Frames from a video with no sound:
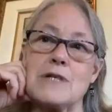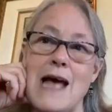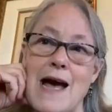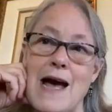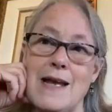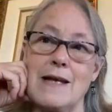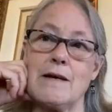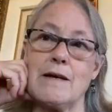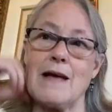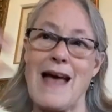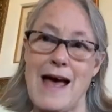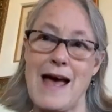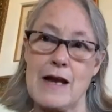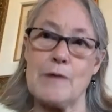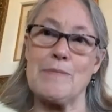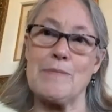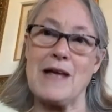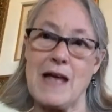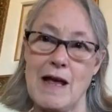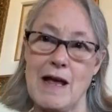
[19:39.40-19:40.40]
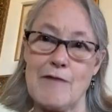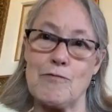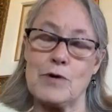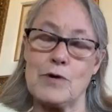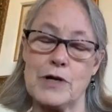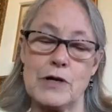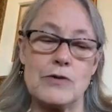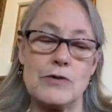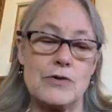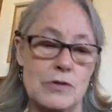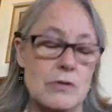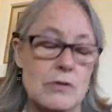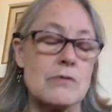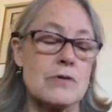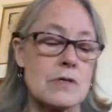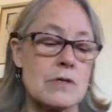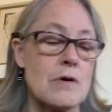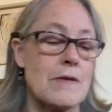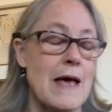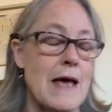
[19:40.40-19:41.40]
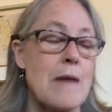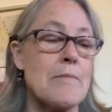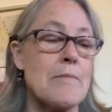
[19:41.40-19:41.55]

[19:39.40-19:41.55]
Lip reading: how do you behave? What do you do? So that